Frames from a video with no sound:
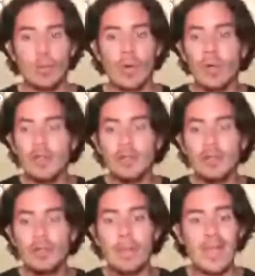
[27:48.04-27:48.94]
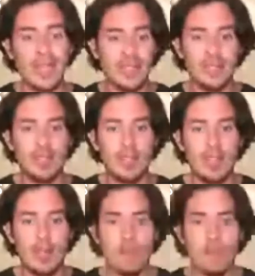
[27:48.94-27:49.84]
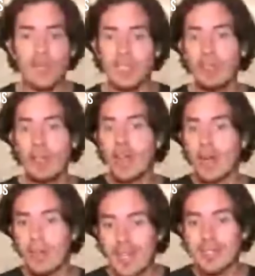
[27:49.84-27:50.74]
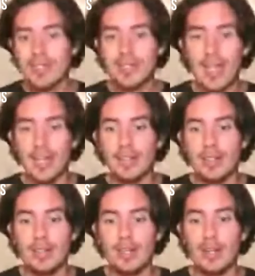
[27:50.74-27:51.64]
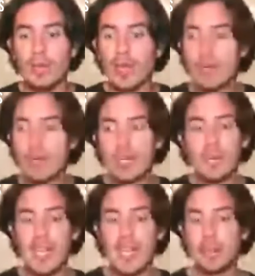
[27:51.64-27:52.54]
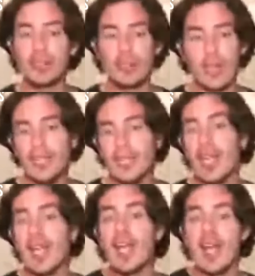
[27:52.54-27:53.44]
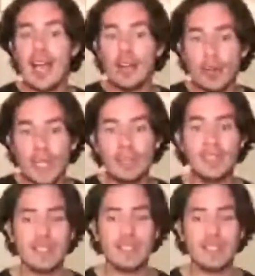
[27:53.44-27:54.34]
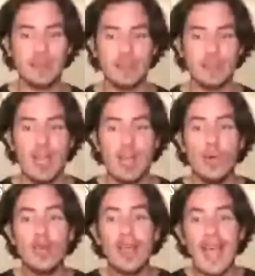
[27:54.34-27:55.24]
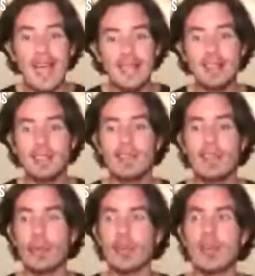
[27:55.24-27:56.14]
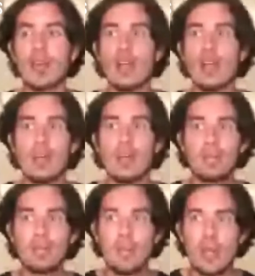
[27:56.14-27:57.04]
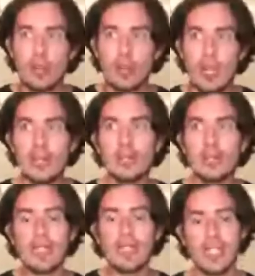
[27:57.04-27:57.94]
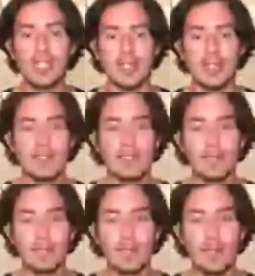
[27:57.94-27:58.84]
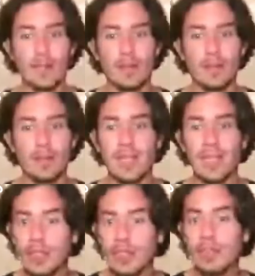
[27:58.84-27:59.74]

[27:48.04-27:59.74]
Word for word: We will do a mess, because if we are a mess inside, we are not going to be able to create a coherent system. We are asking for coherent politicians, but in order